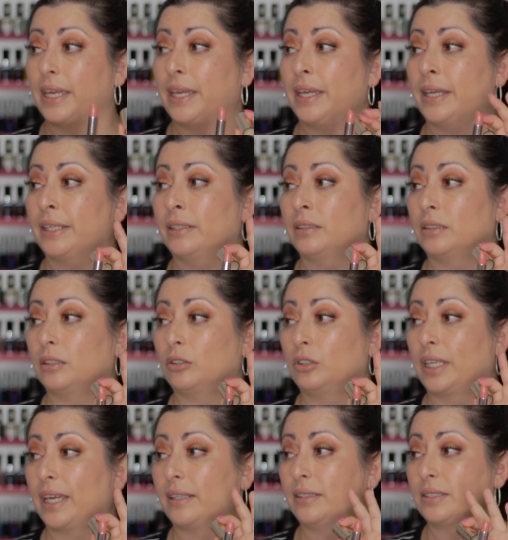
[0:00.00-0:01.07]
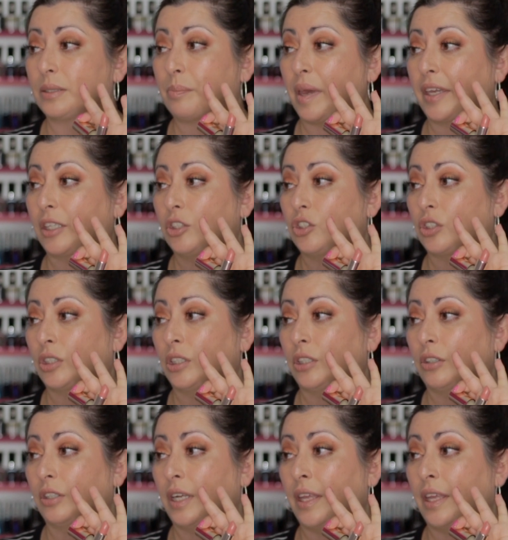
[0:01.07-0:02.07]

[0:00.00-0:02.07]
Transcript: and look at this packaging here,